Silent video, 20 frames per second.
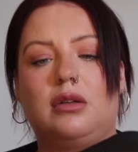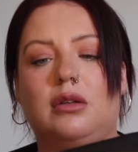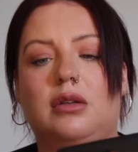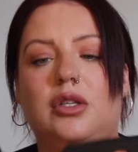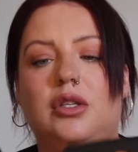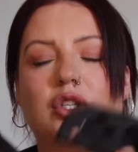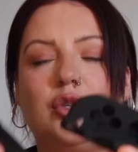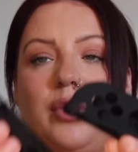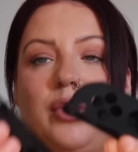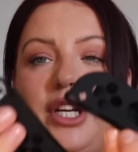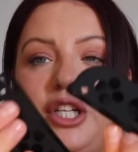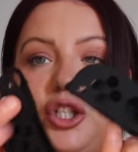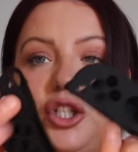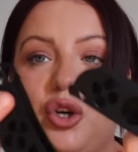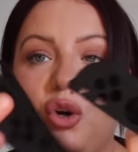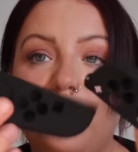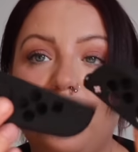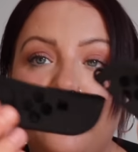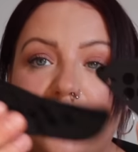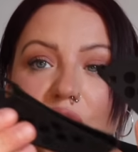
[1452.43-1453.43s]
Switch
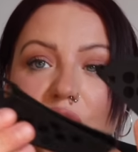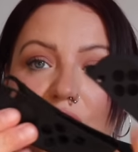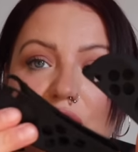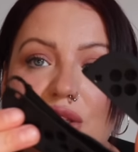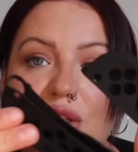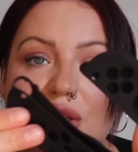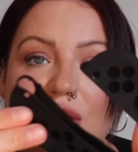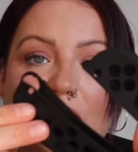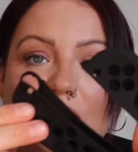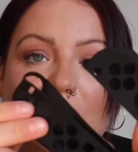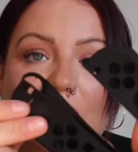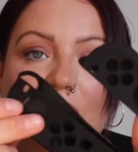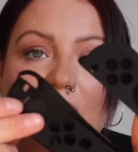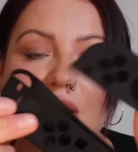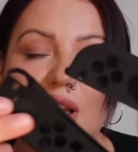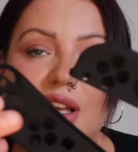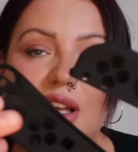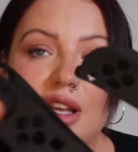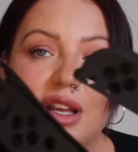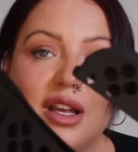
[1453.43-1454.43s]
covers,
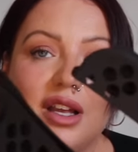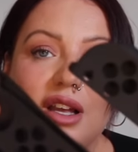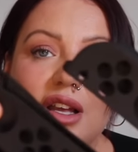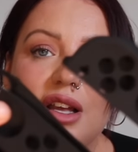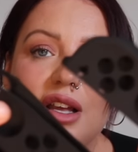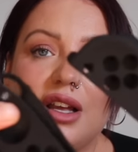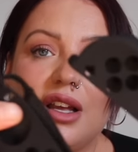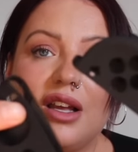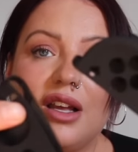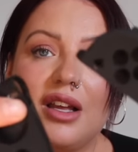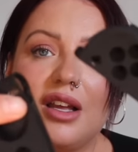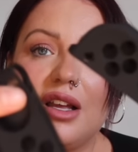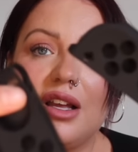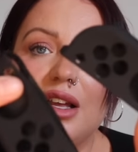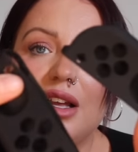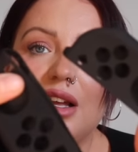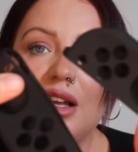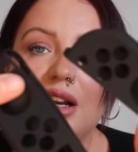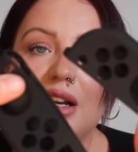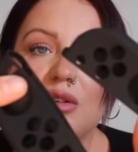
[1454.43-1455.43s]

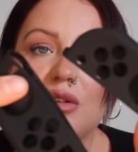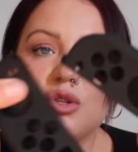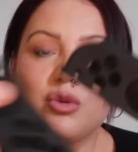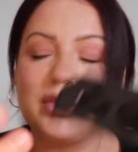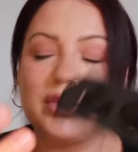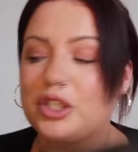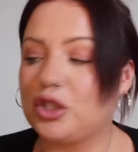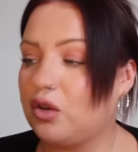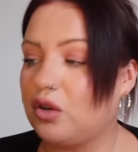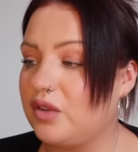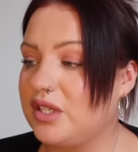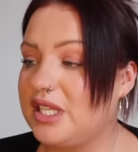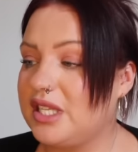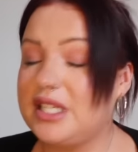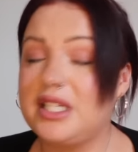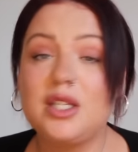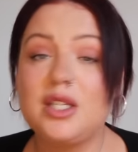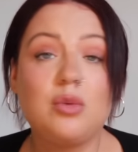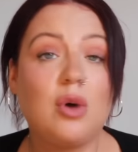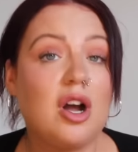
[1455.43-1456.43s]
little switch covers.
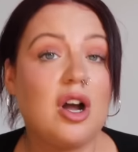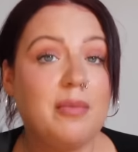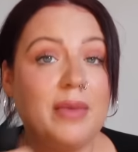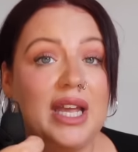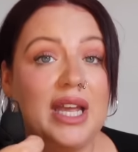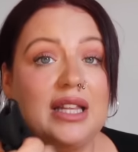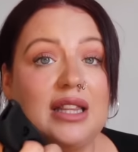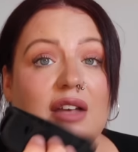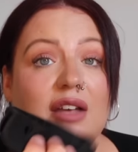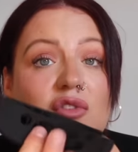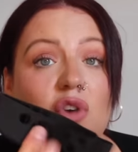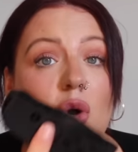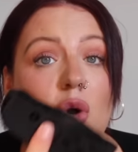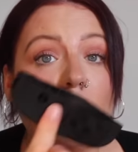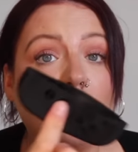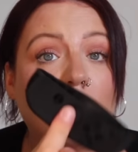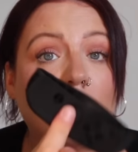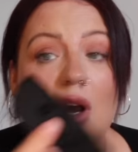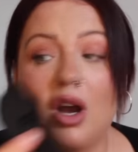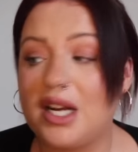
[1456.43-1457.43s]
This is what I mean, they've got
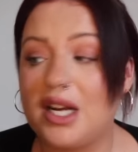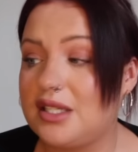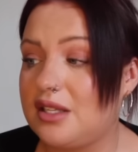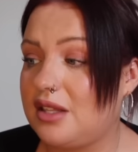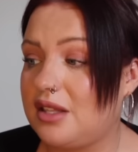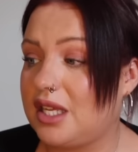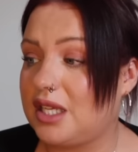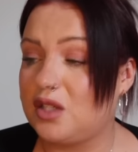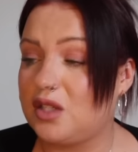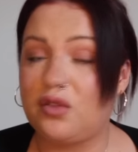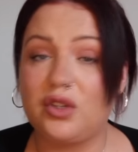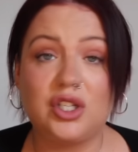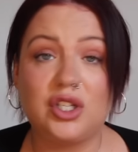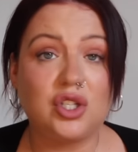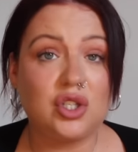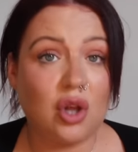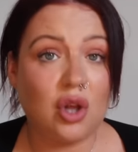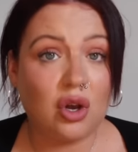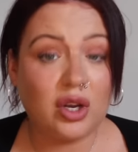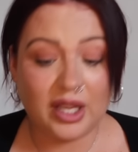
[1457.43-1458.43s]
all kinds of things for your
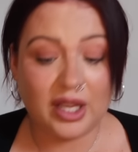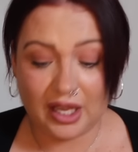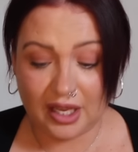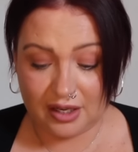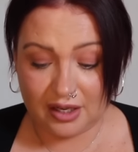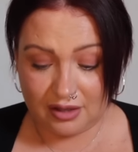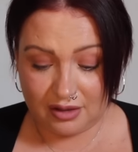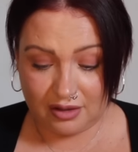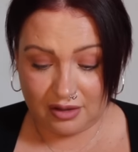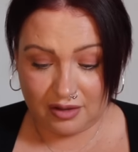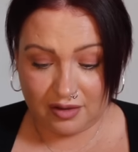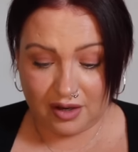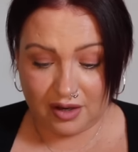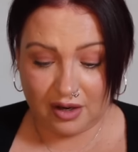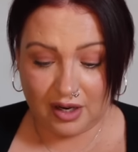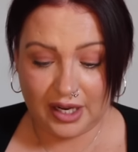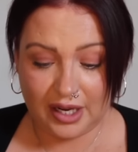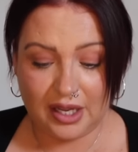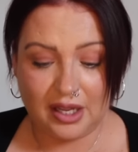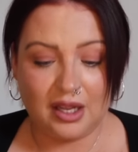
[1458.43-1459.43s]
stocking. All
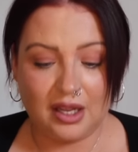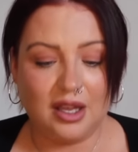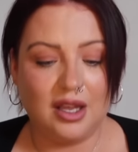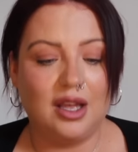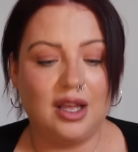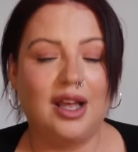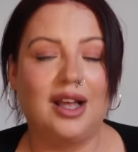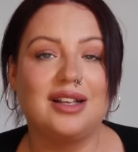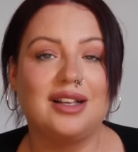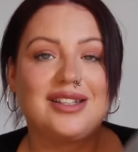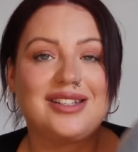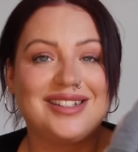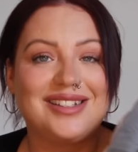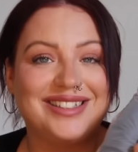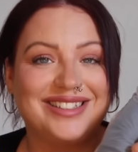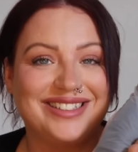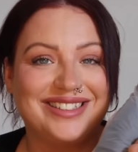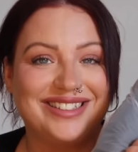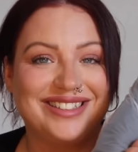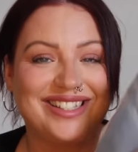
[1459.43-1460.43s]
right,
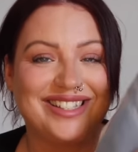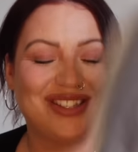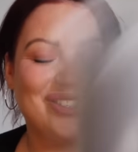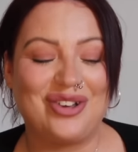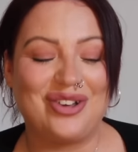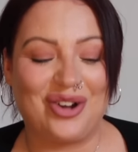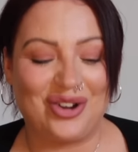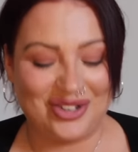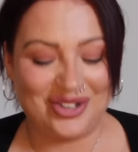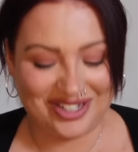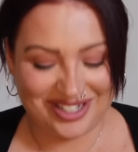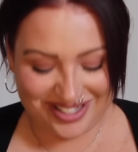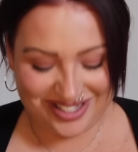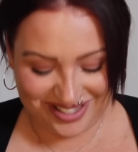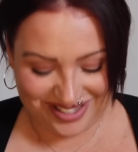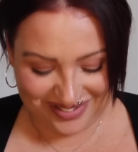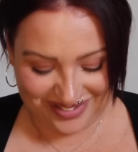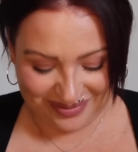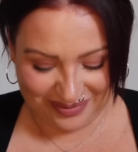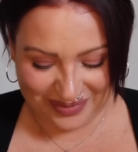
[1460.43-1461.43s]

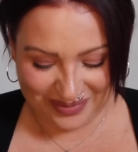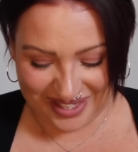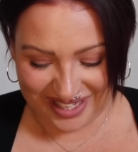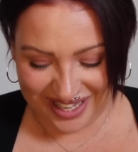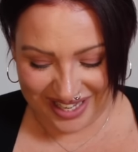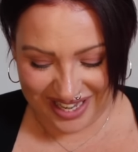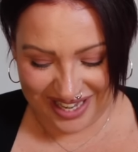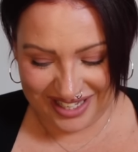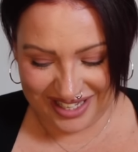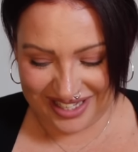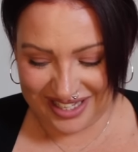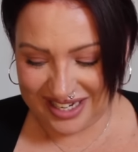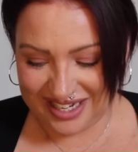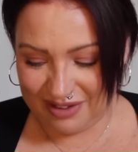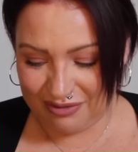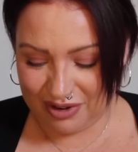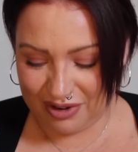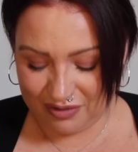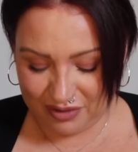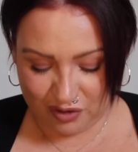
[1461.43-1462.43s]
socks. Okay,
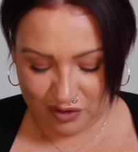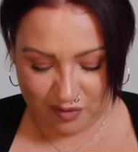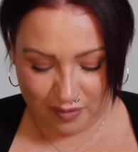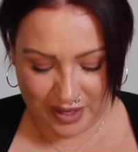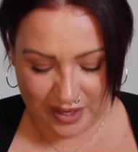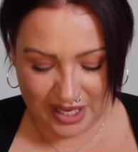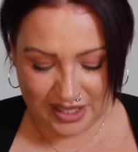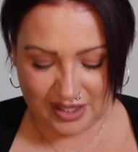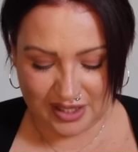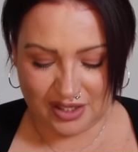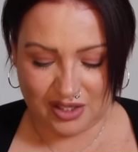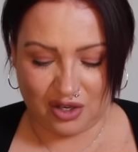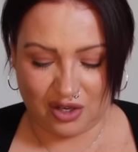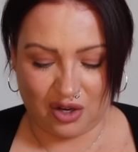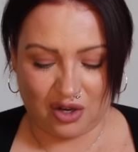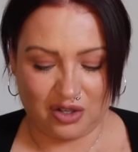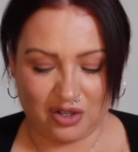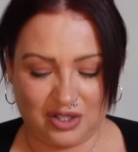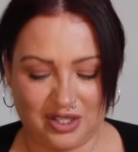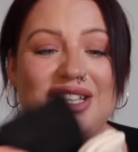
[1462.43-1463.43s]
never have enough pairs of
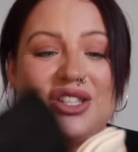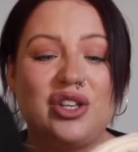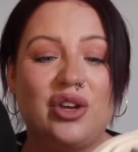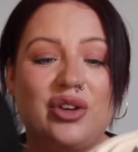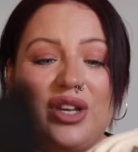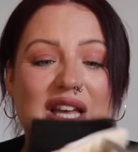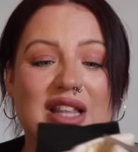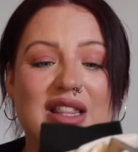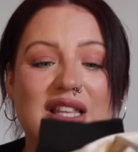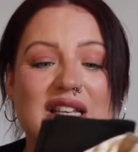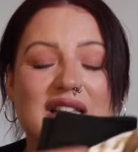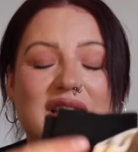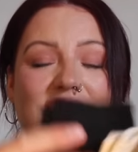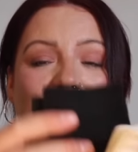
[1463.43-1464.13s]
socks. So yeah, these